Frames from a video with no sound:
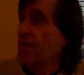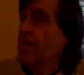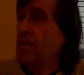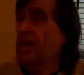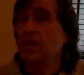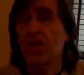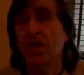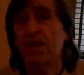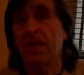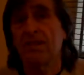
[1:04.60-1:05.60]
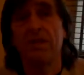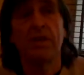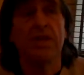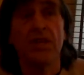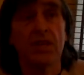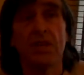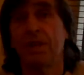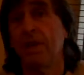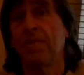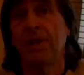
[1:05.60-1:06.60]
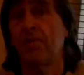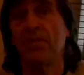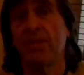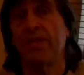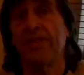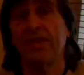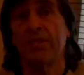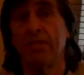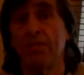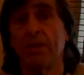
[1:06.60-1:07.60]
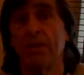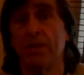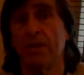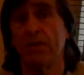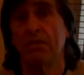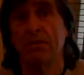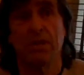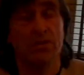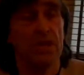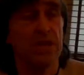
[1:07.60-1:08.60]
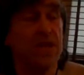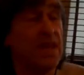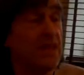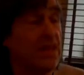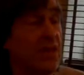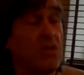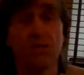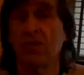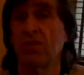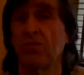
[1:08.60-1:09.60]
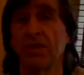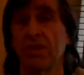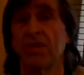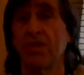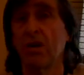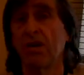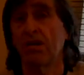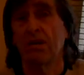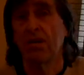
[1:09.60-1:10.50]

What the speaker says: Everybody cheers and they're playing with an invisible ball. It goes in the net and there's a goal scored, but there's no goal.